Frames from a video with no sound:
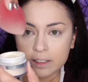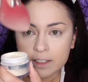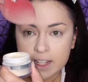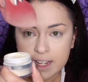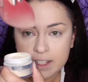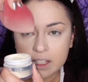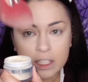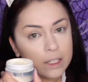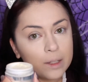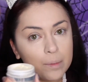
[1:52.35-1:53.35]

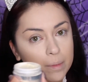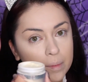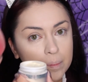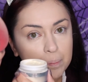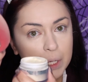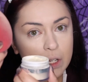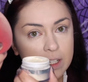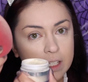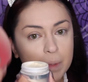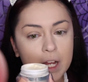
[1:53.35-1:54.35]
This
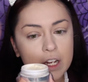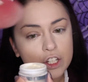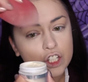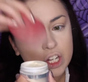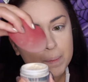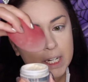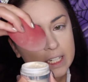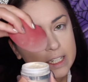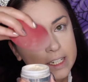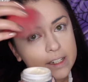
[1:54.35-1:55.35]
beauty sponge, dip it
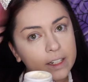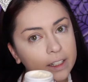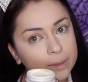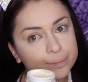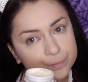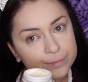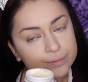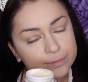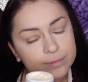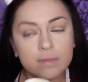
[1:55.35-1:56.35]
into here.
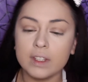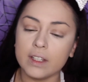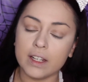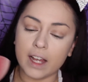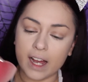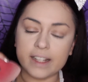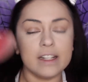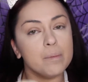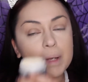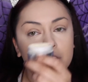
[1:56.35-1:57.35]
I
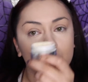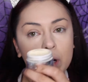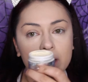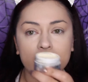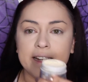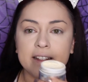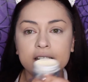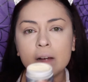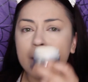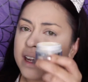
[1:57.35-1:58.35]
need a bigger one. Like,
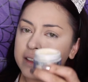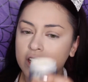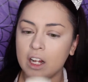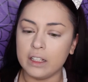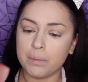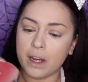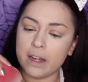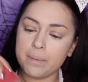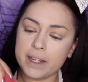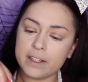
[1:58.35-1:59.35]
come on,
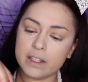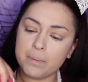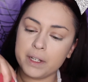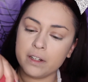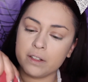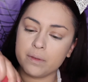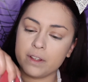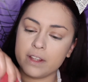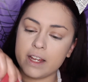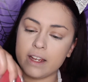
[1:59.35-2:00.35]
ColourPop, make us a bigger
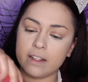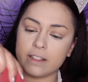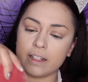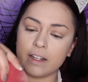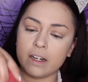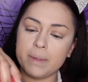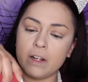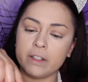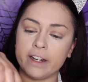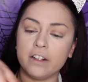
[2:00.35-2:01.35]
thing. It's like I gotta be
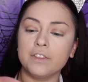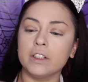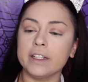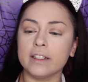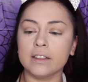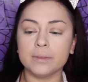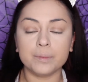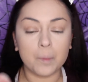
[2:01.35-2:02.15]
all careful here.